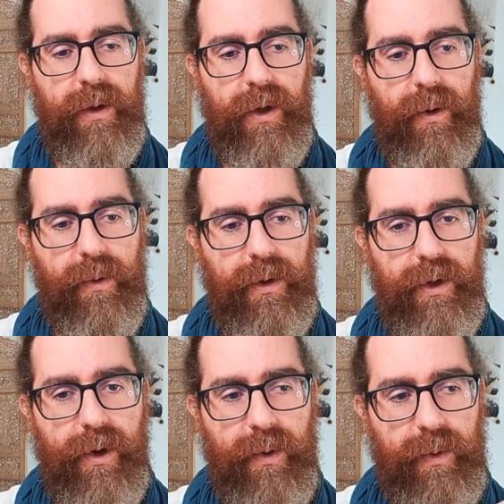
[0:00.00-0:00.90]
yo,
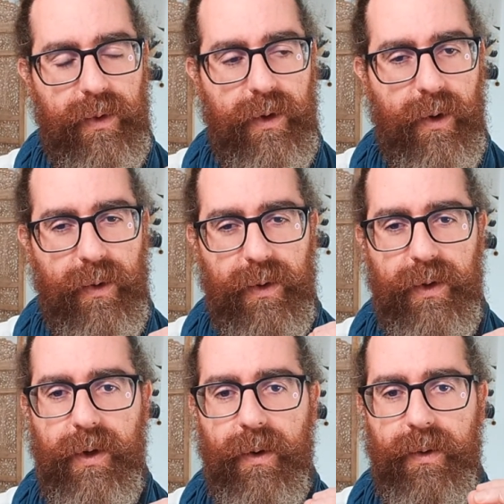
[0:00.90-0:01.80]
yo, yo,
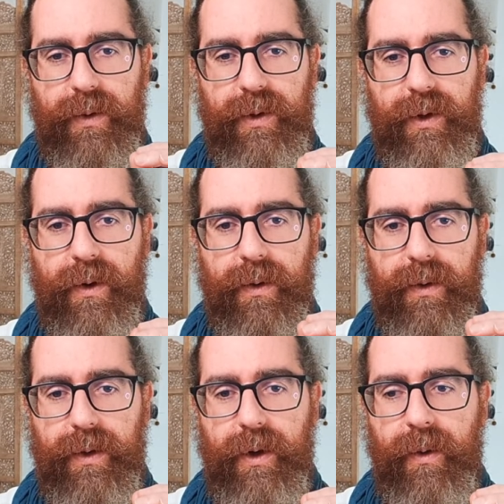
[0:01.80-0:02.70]
yo, yo,
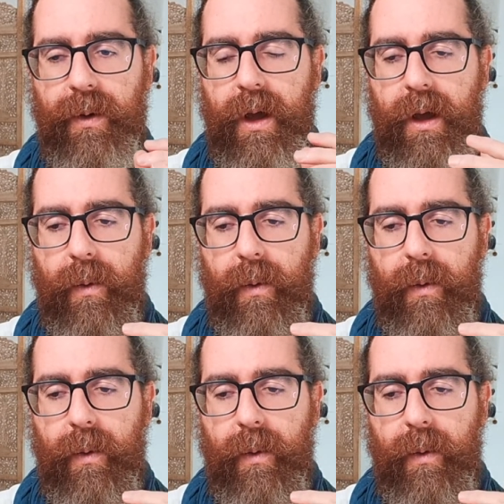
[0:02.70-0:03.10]
yo,